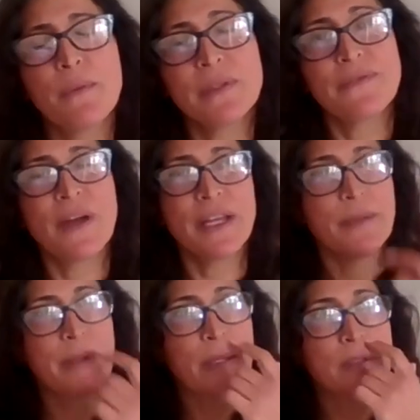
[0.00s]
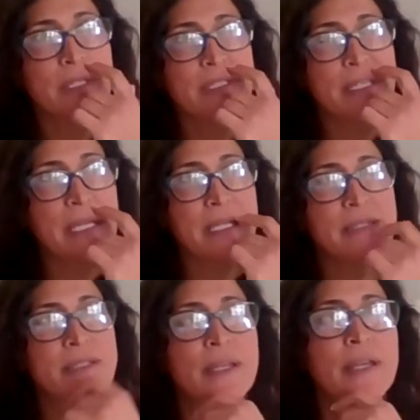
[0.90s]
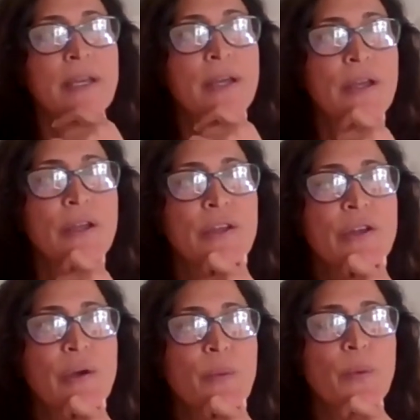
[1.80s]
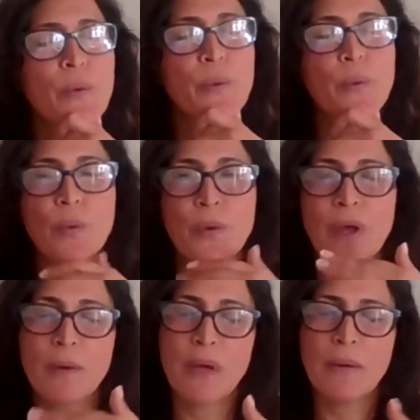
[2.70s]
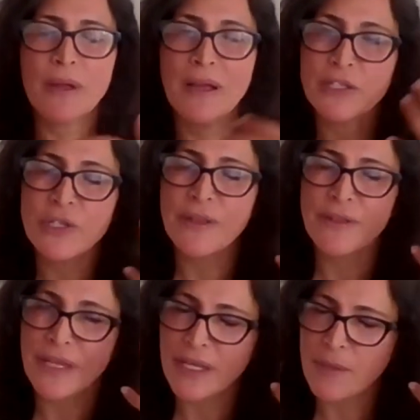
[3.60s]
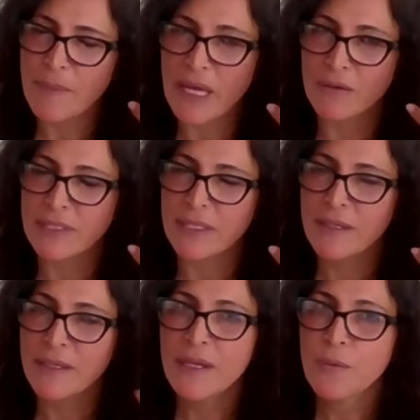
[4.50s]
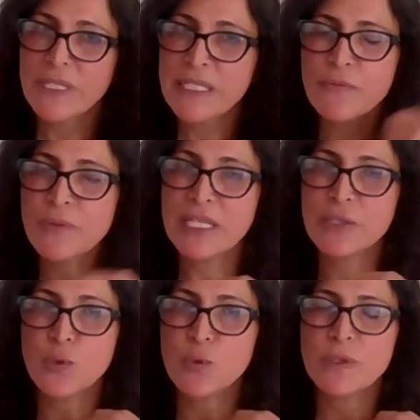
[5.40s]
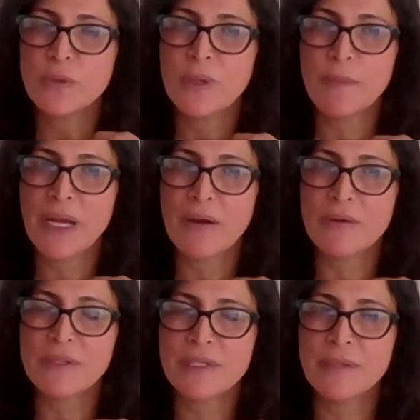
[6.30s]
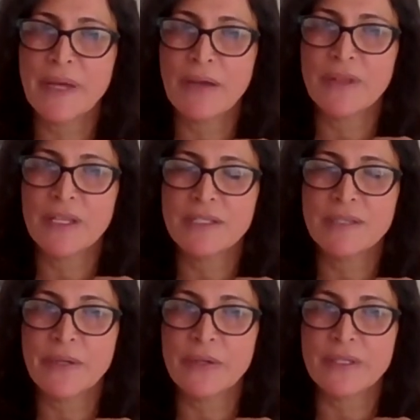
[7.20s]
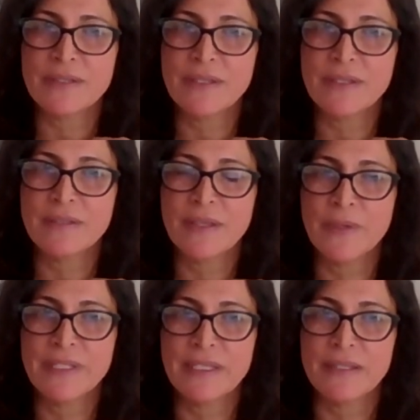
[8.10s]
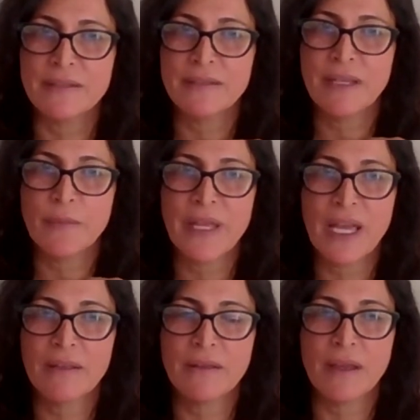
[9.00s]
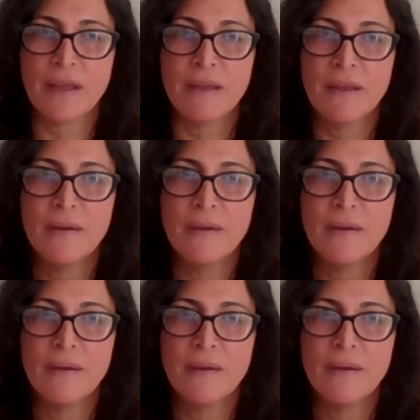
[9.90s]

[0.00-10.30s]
It was funny because as kids, you know, I actually think about it. We didn't really talk to our parents about the experiences that we had there.